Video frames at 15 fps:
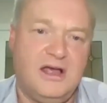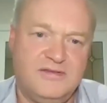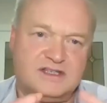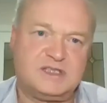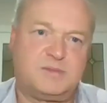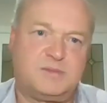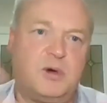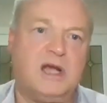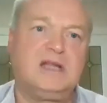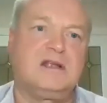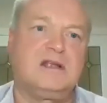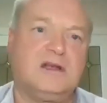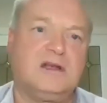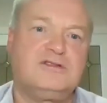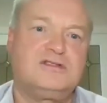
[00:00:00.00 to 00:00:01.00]
In the spring,
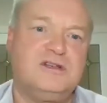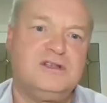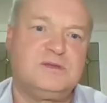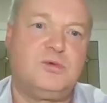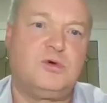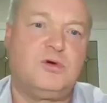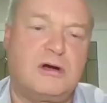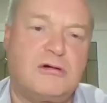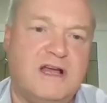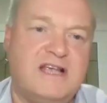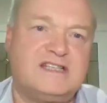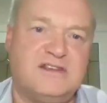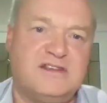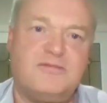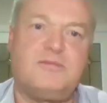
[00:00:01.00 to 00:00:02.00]
the lucerne's more
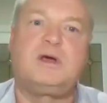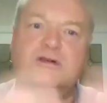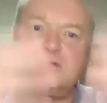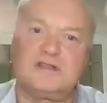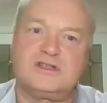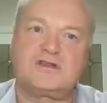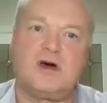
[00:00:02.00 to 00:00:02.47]
aggressive because